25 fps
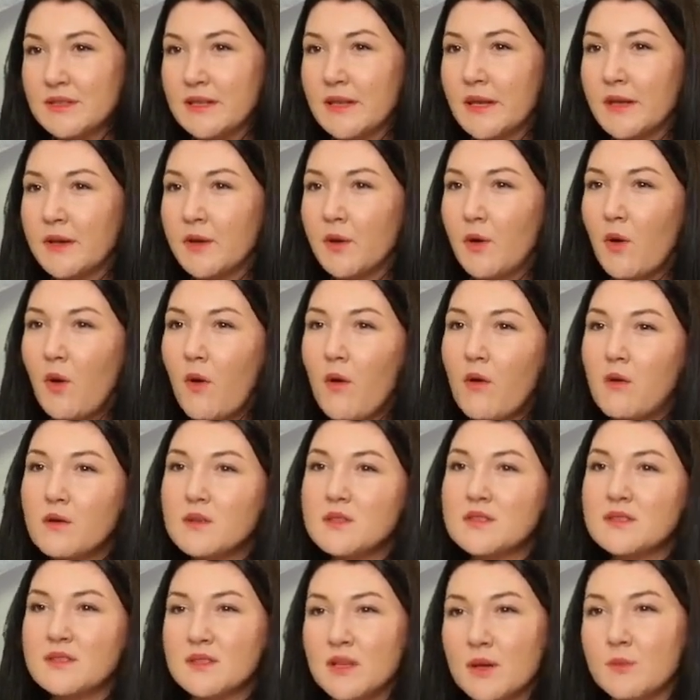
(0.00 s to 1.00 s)
can
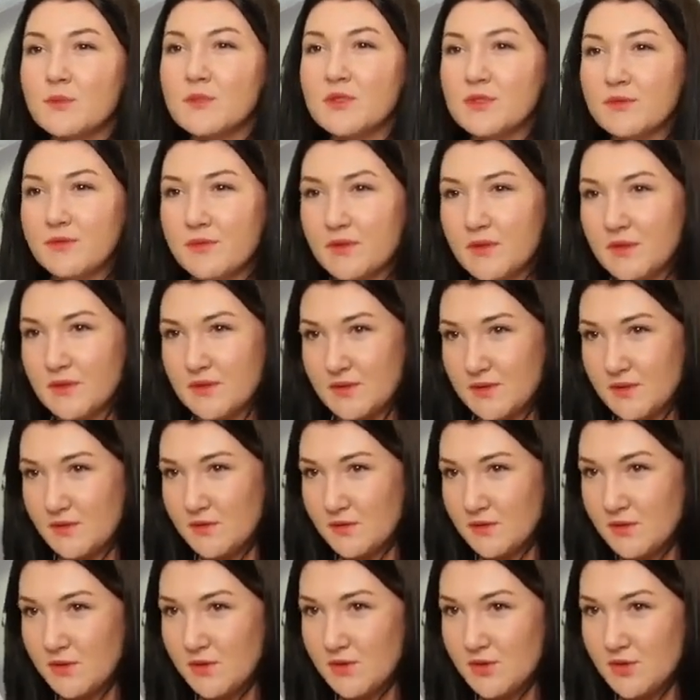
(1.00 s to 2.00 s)
cause some difficult
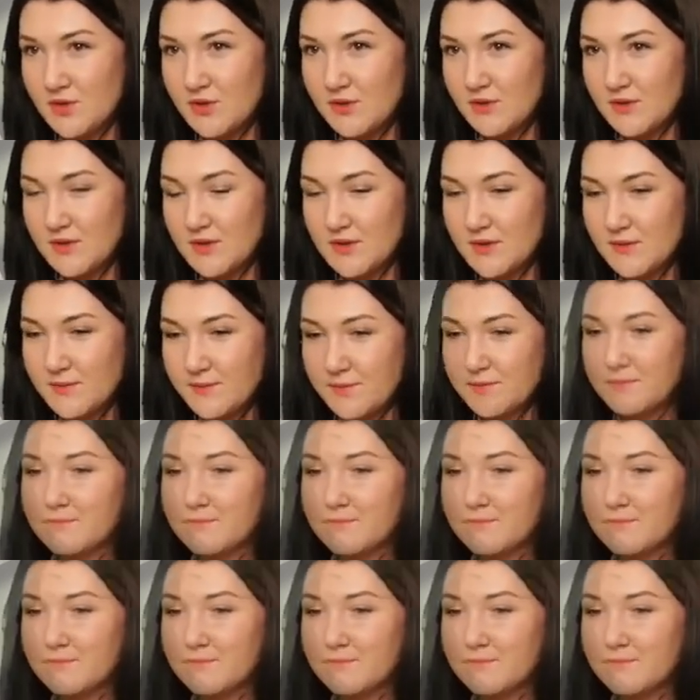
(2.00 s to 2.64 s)
situations.